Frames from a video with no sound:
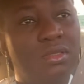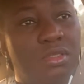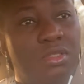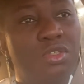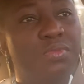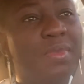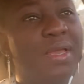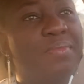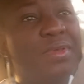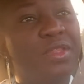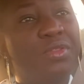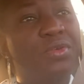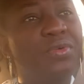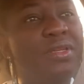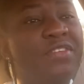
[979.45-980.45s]
You might be
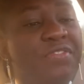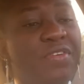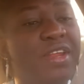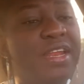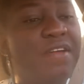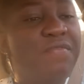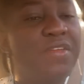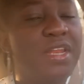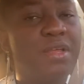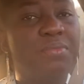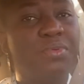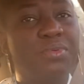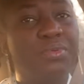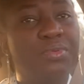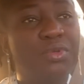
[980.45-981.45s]
the only friend
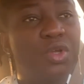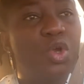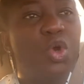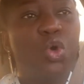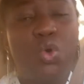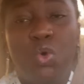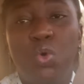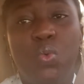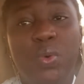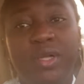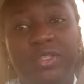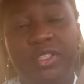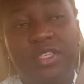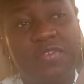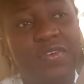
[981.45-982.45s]
available who
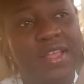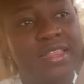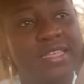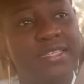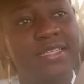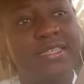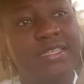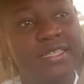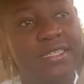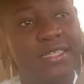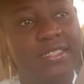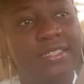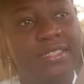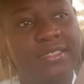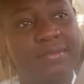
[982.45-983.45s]
will suffer this
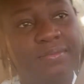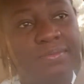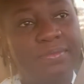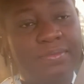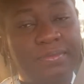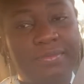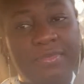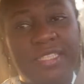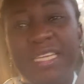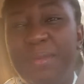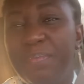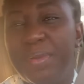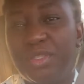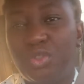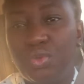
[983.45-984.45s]
indignity in
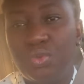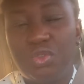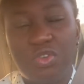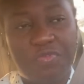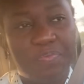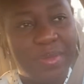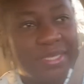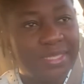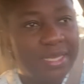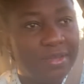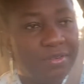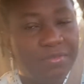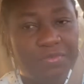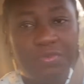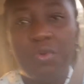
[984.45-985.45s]
pursuit of better
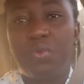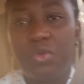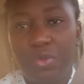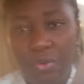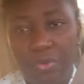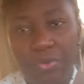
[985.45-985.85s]
for your